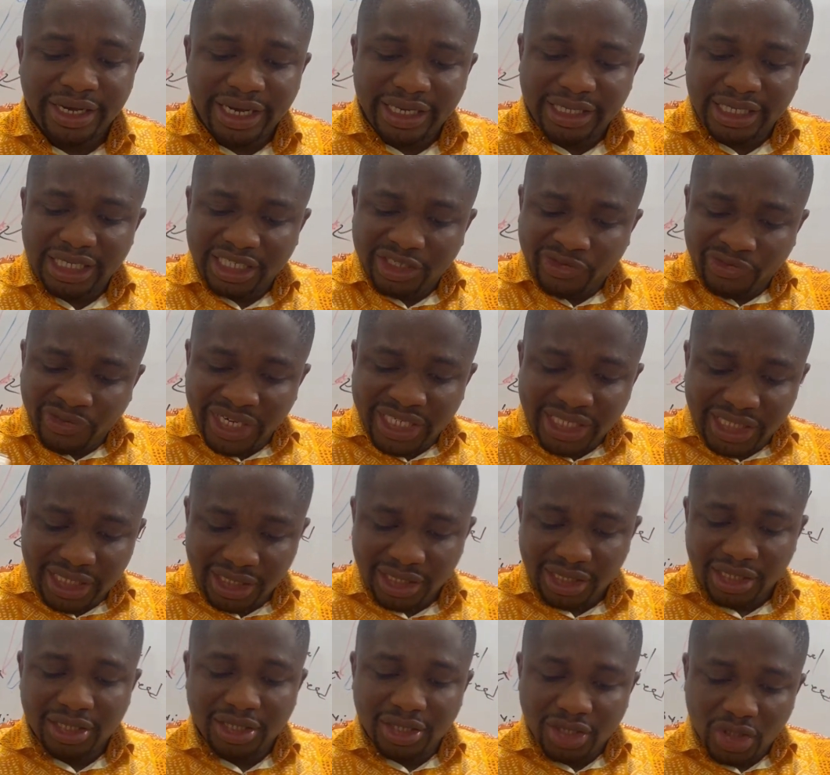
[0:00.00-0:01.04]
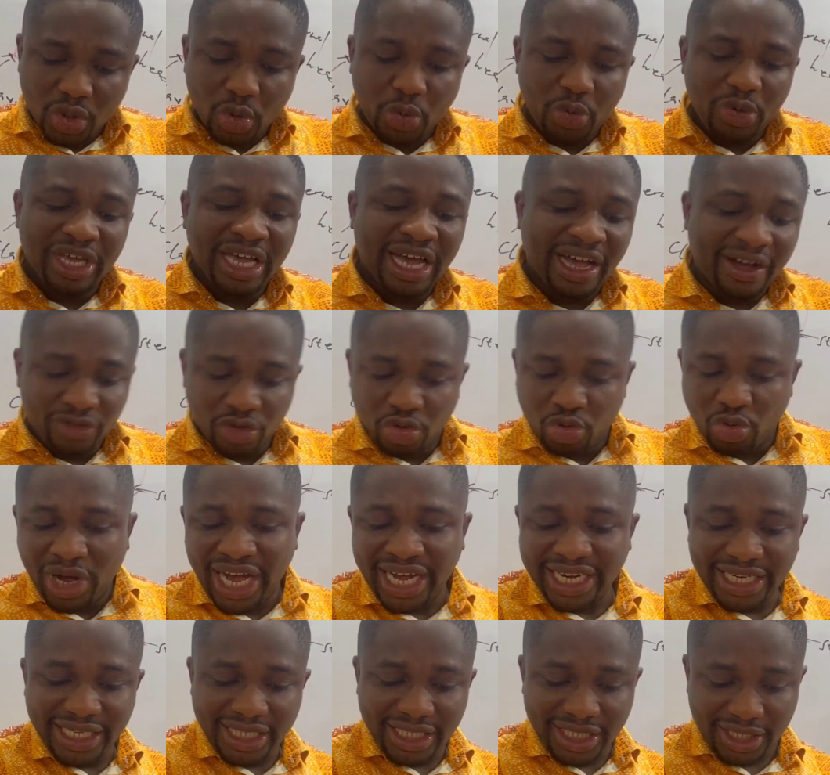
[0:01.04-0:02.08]
It is fixed, so we have to
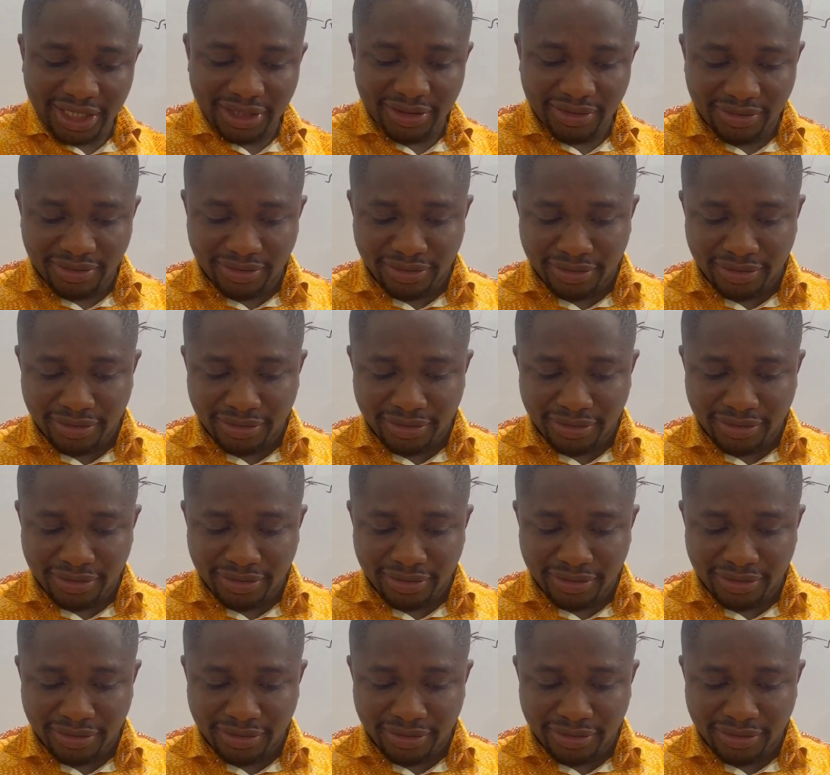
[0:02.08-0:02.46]
add it.